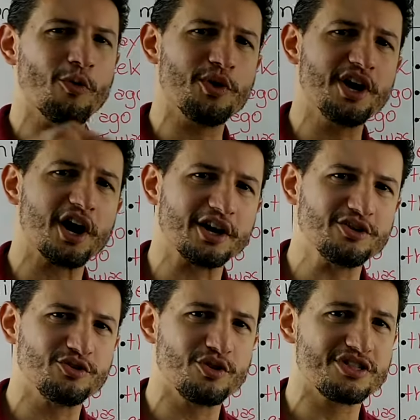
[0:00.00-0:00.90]
We are
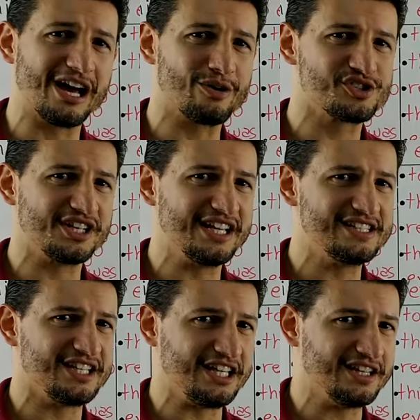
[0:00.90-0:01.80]
in
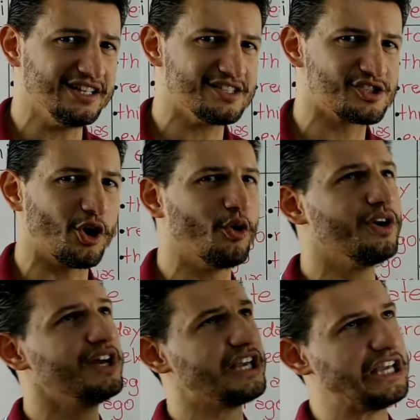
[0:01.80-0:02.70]
2018,
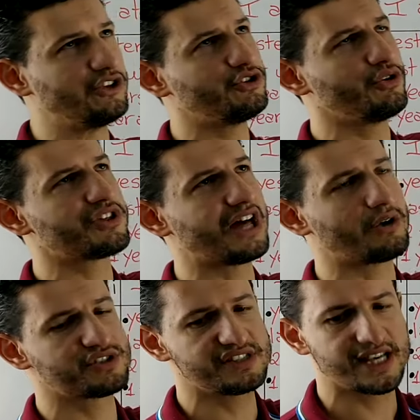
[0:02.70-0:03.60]
so in
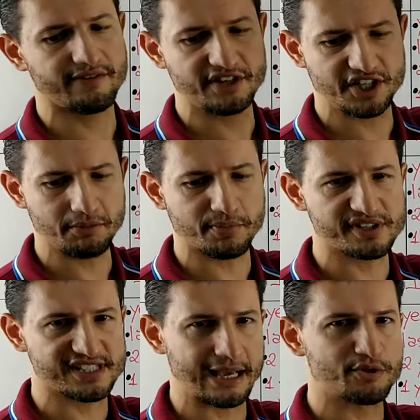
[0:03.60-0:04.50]
2017,
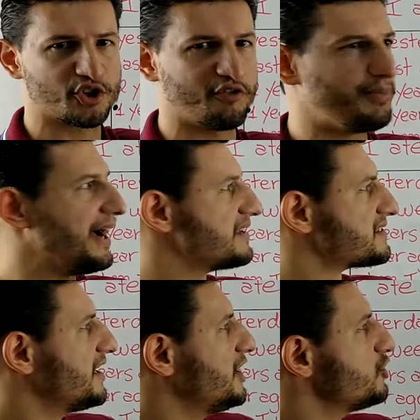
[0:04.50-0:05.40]
perception of
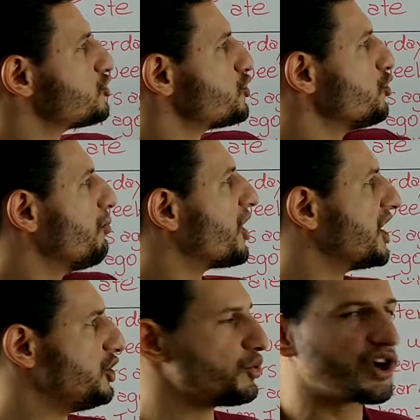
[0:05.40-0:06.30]
past. Sue bought
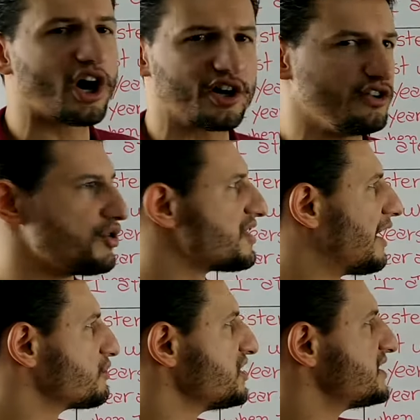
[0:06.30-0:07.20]
a new car in
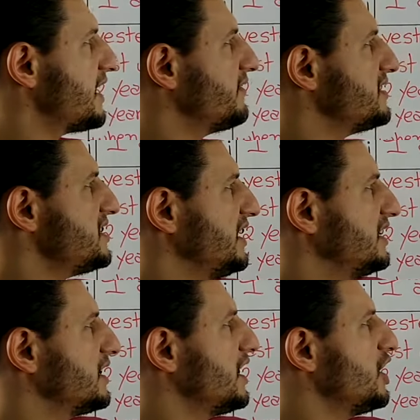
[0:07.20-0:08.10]

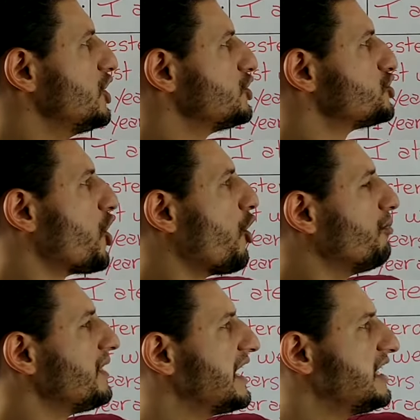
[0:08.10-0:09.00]
2017.
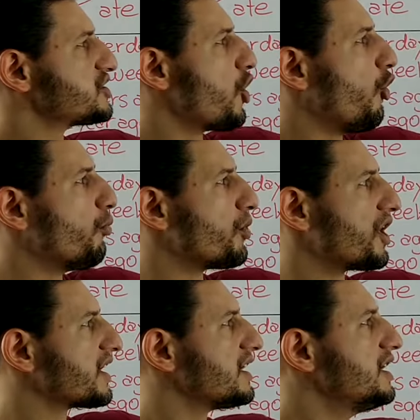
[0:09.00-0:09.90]
Tom, his
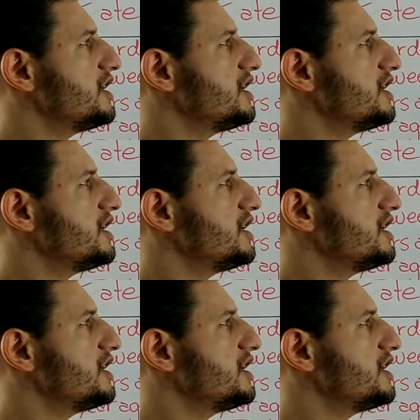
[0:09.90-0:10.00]
homework.